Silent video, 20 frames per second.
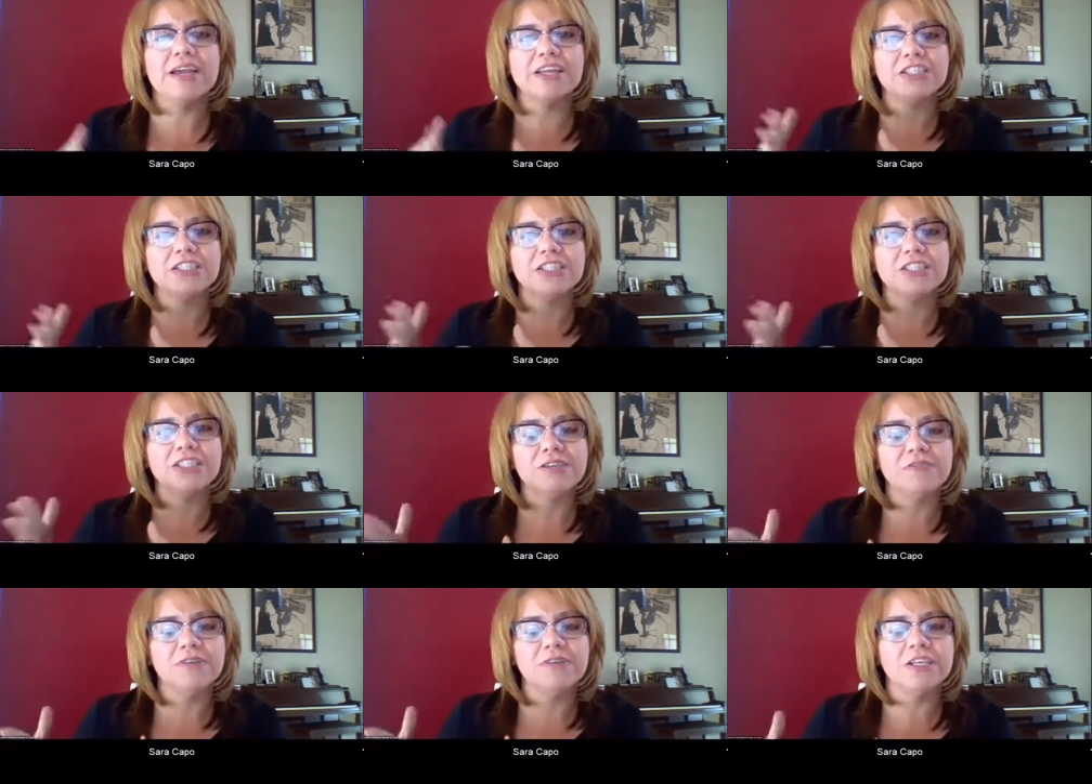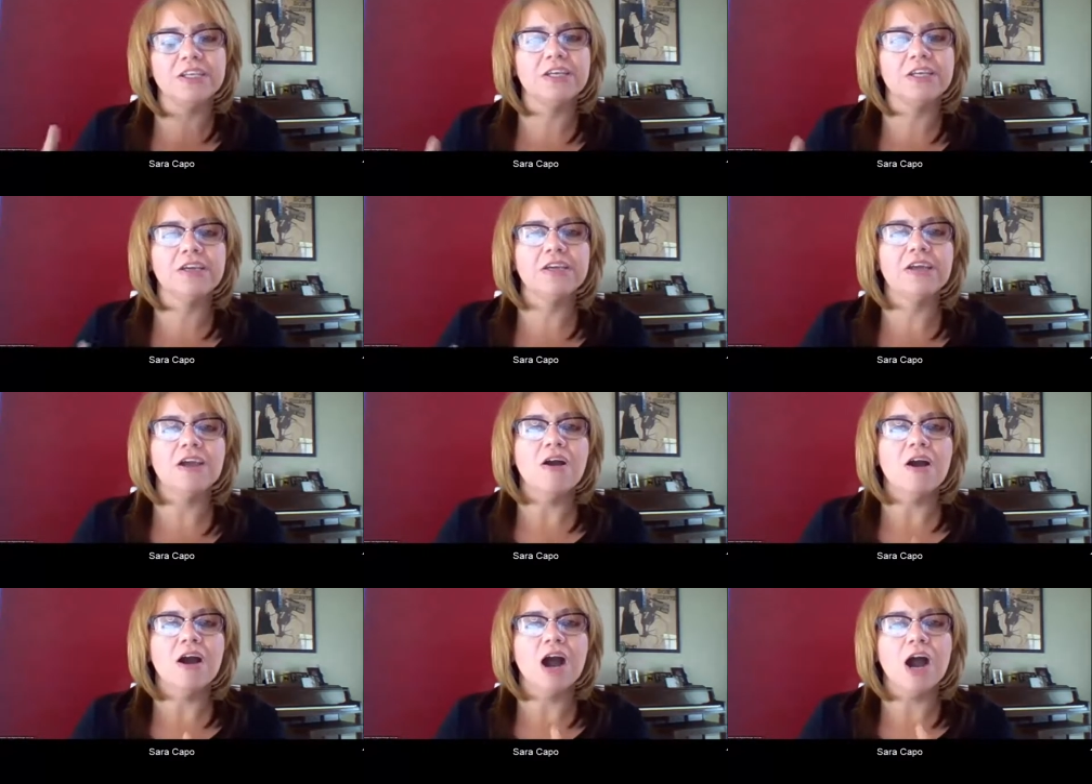activity,
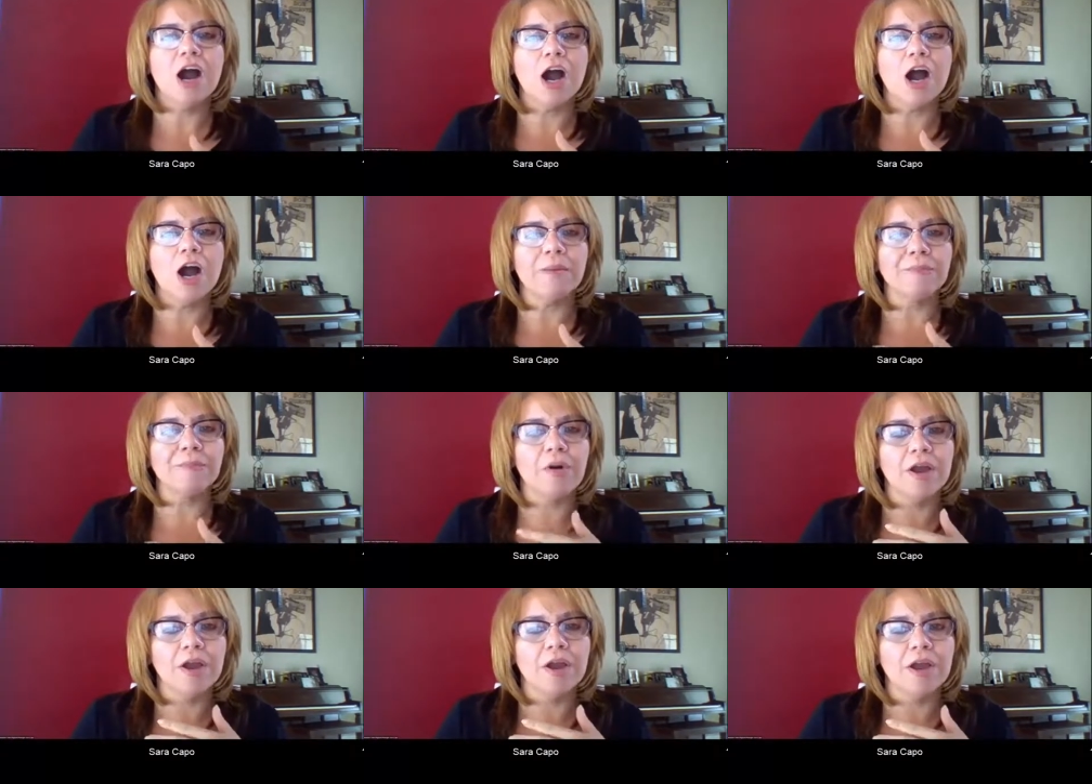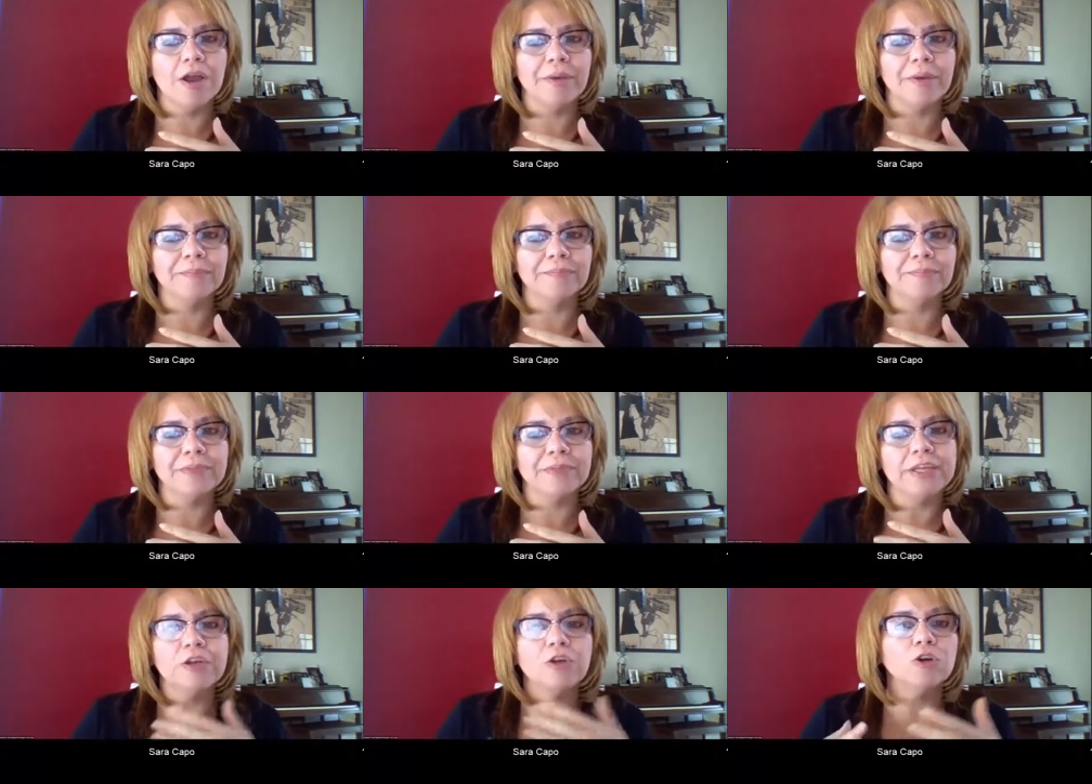and
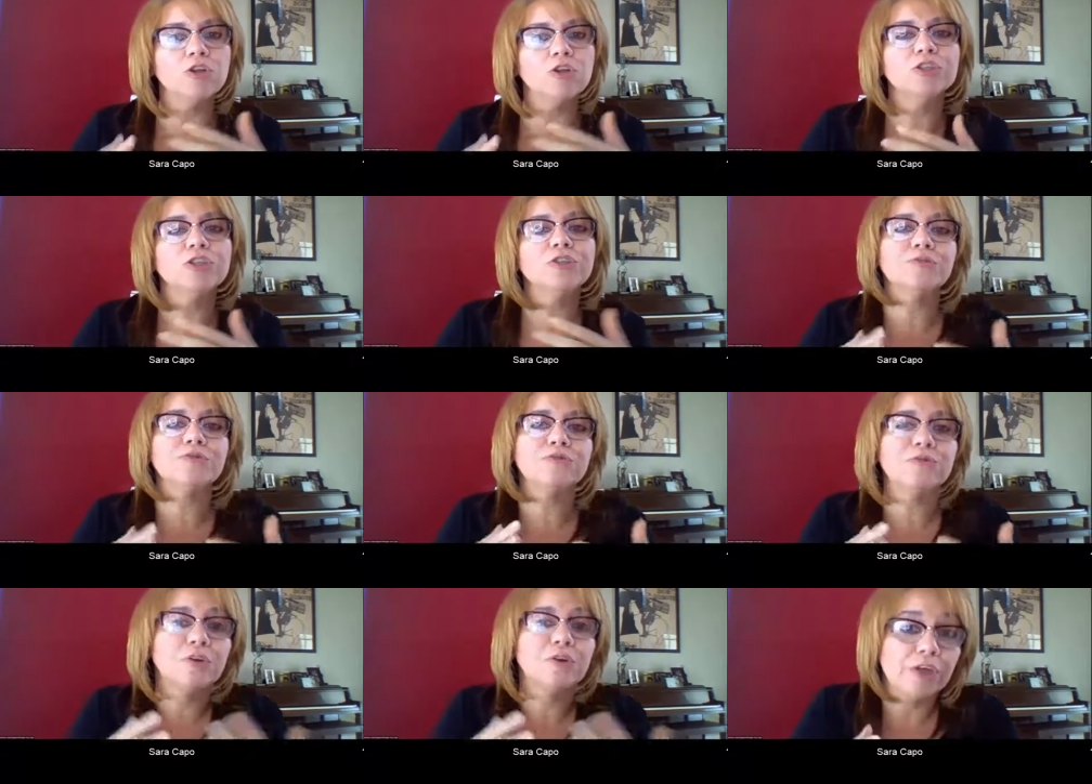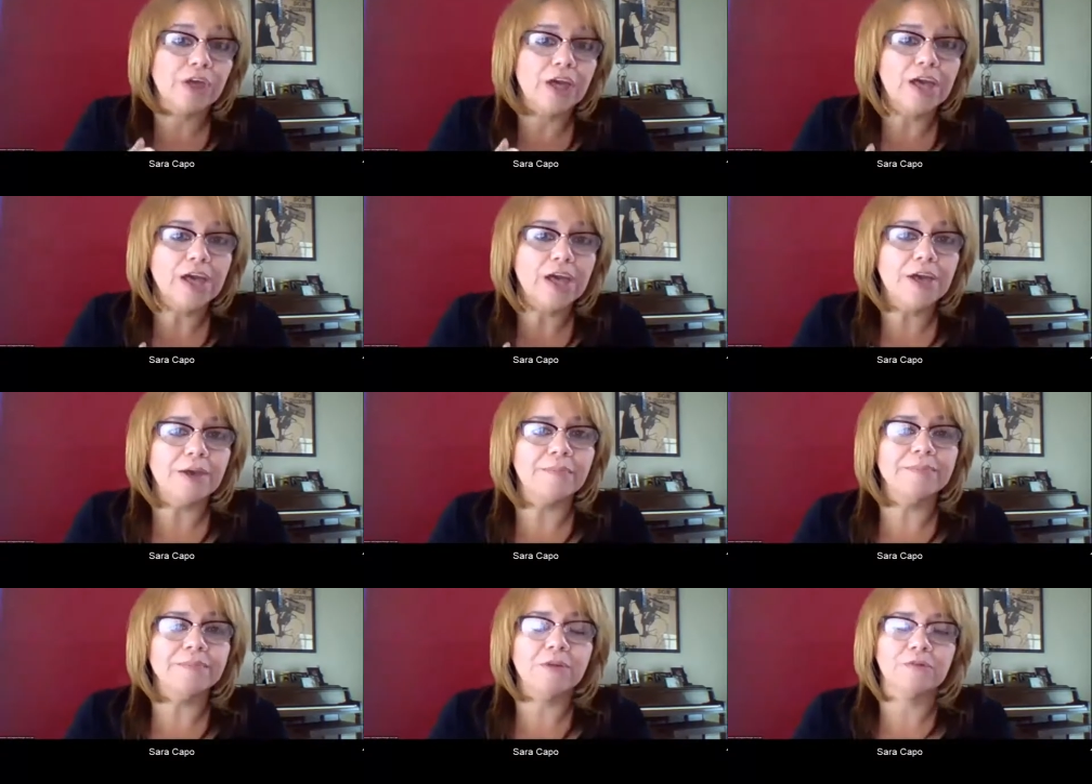in order for
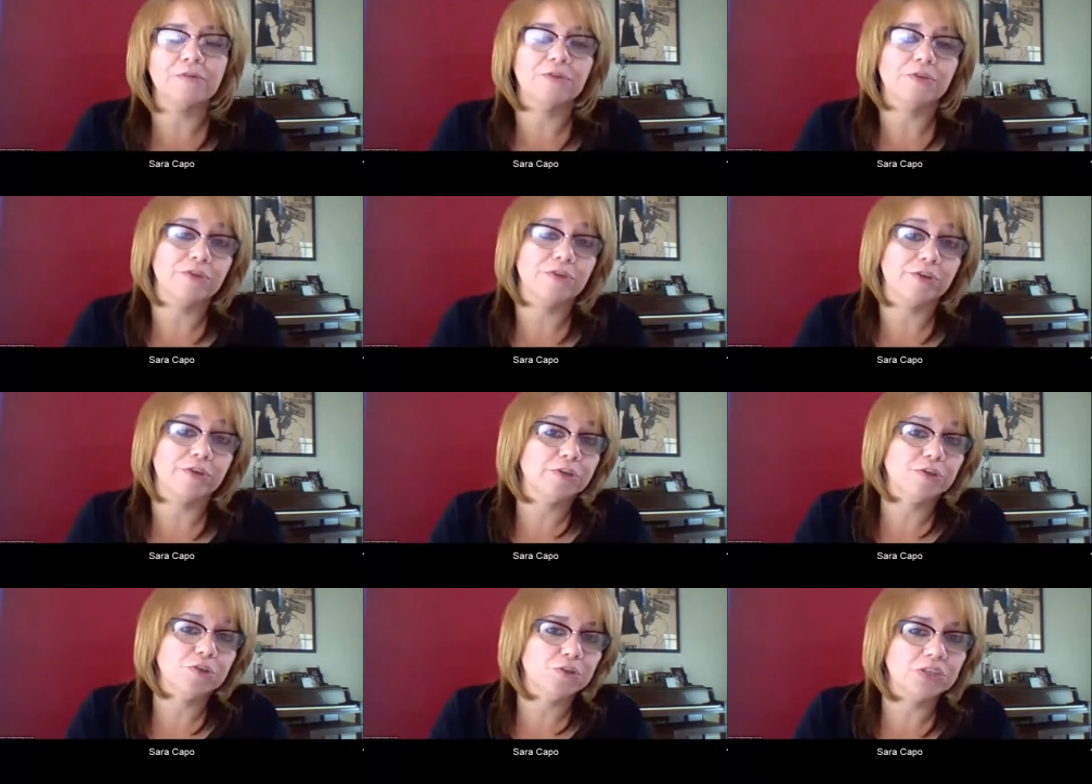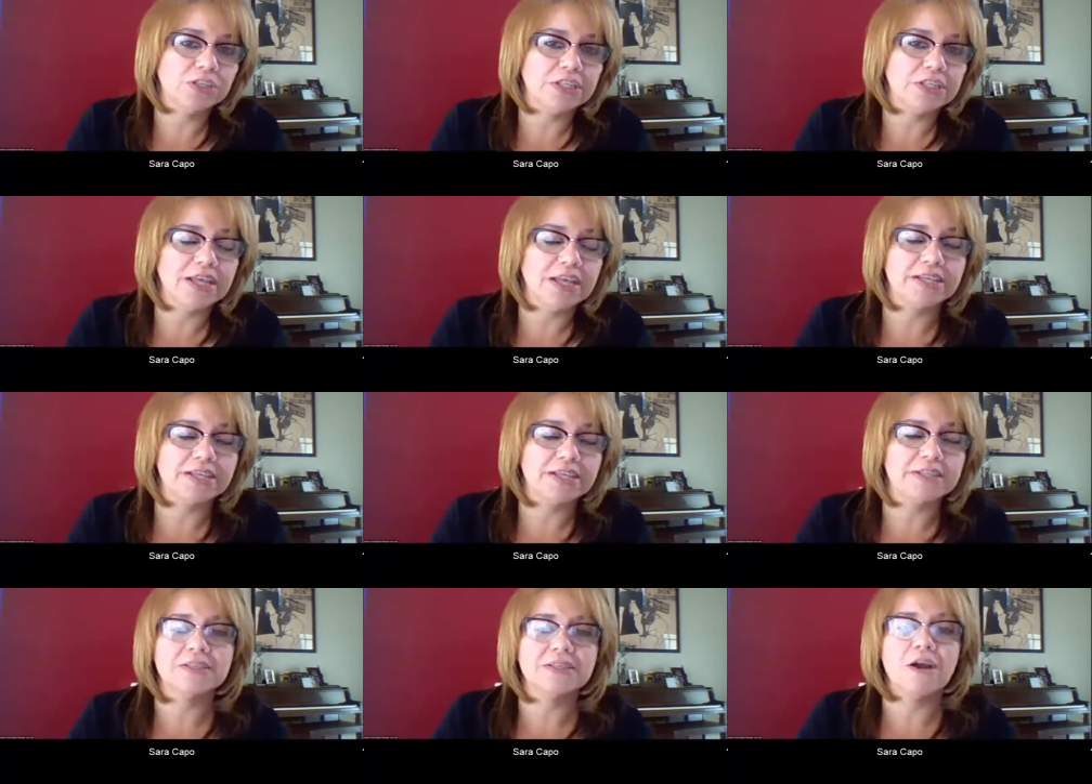them, for their
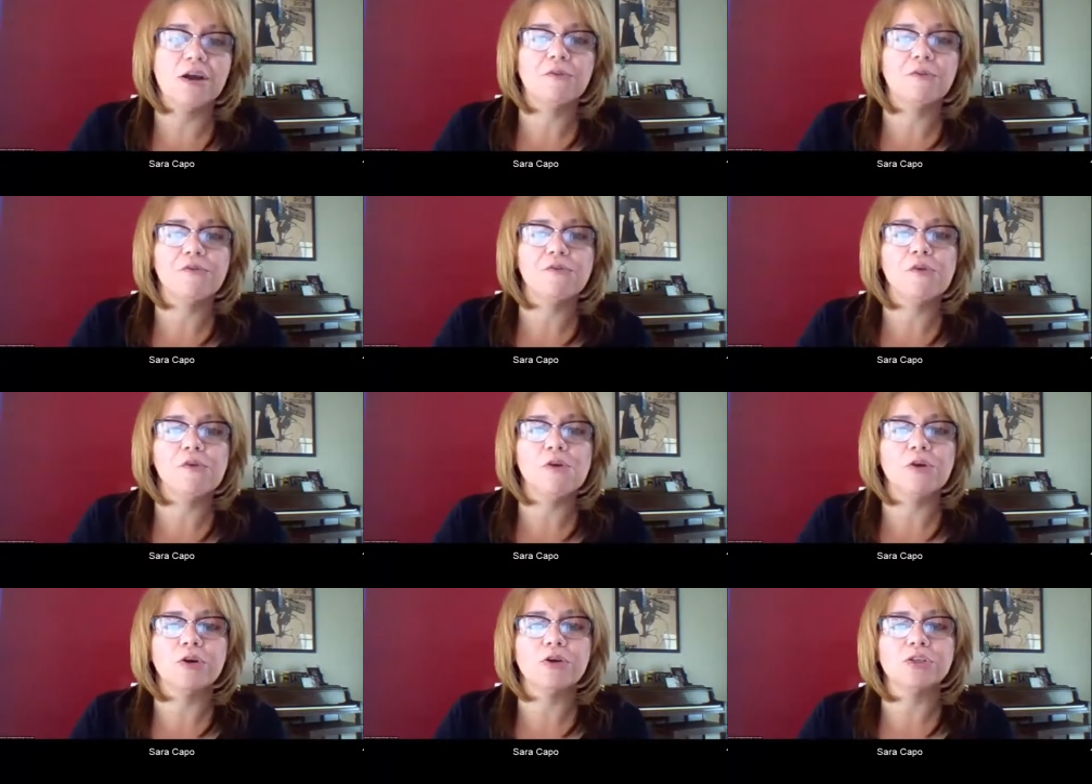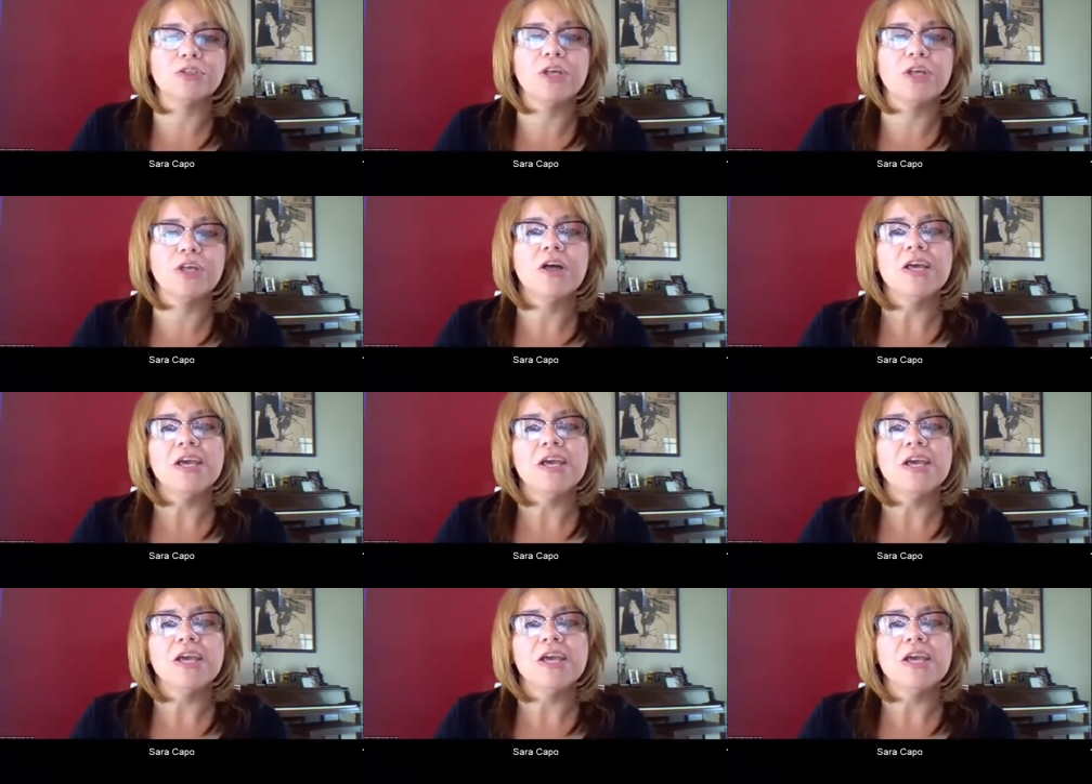success, of course.